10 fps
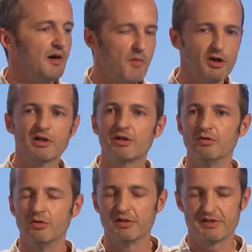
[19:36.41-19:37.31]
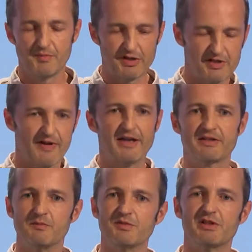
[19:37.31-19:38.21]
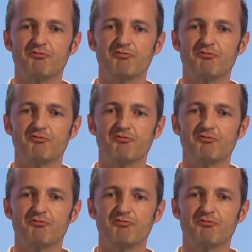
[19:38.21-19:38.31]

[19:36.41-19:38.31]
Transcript: a molecule is a bunch of atoms.